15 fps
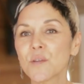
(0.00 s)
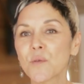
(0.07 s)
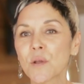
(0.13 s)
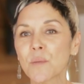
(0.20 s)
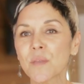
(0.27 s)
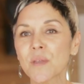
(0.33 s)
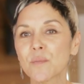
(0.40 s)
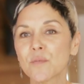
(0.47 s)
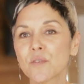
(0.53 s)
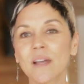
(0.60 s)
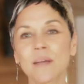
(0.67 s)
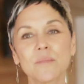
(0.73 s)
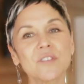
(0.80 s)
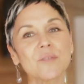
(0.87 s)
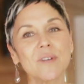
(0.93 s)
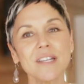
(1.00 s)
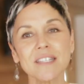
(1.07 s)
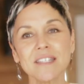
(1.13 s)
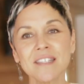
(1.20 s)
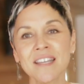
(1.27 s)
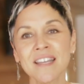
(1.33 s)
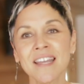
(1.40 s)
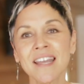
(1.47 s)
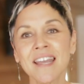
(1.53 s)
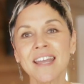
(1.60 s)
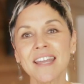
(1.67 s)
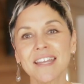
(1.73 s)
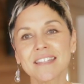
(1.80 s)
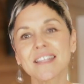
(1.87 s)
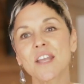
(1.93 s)
when people come to us.
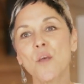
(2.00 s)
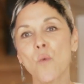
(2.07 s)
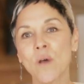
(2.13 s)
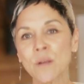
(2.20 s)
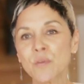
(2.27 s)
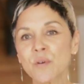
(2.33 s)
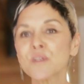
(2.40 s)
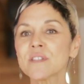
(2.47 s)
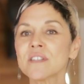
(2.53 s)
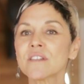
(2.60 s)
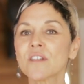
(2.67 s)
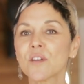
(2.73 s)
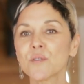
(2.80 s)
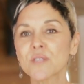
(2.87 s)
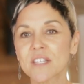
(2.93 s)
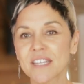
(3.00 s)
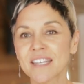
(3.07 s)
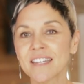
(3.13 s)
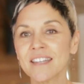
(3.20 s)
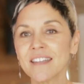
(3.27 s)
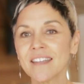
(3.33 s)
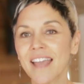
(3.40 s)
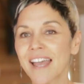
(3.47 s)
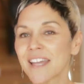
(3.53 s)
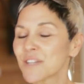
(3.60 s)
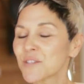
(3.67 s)
It's like one person goes in and a